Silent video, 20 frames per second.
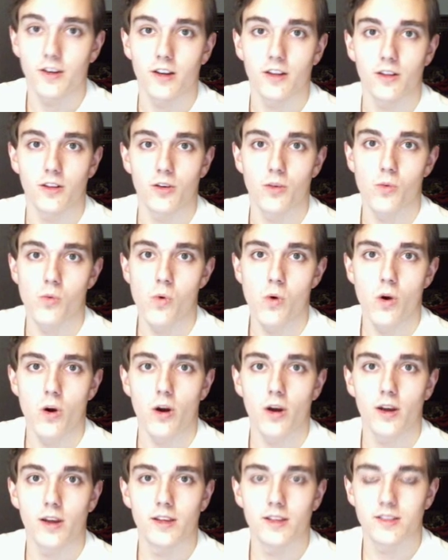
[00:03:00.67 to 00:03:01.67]
defeated in a
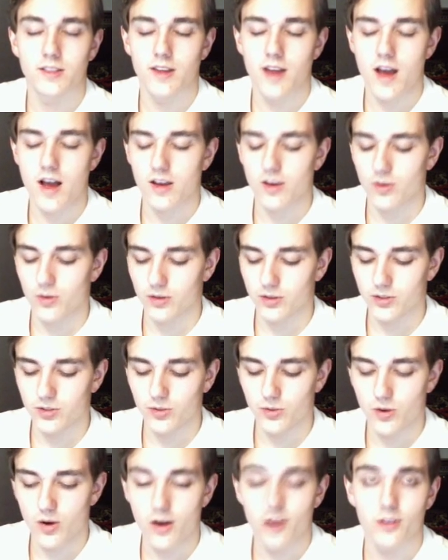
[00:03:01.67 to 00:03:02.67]
war is not going
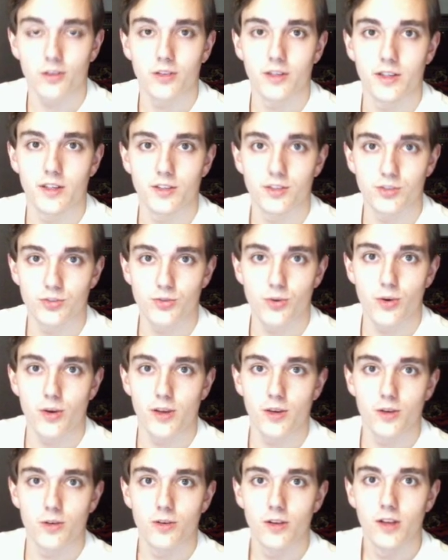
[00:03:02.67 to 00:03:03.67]
to utterly destroy
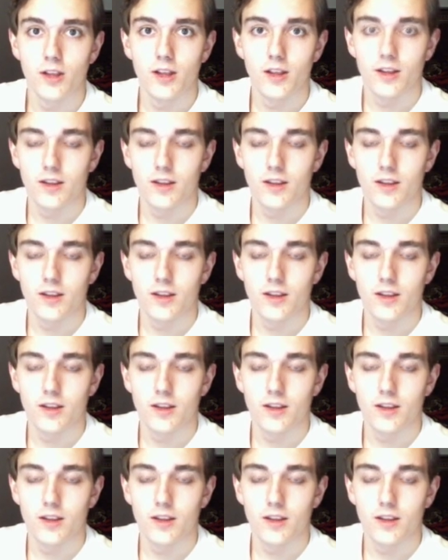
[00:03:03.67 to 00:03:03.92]
you.